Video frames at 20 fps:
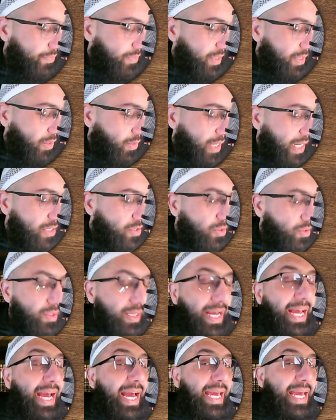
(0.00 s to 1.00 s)
Okay, so the
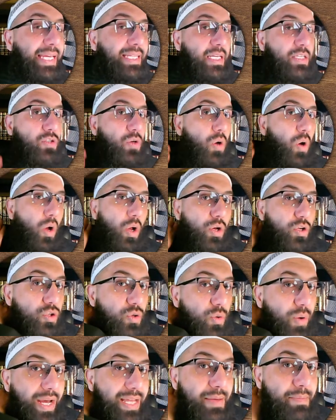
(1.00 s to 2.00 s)
ain is also
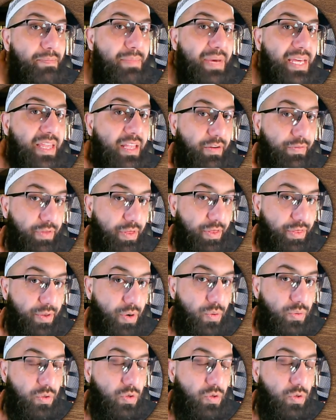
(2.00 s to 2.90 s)
in the middle of the throat.